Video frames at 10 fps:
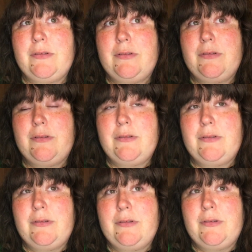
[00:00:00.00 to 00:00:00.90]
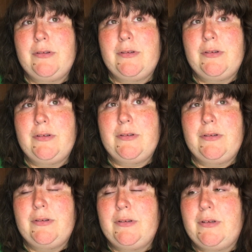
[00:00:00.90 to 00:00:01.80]

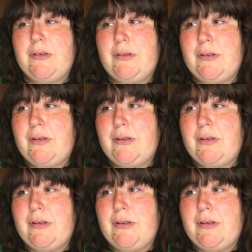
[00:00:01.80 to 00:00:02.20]
Nobody speaks.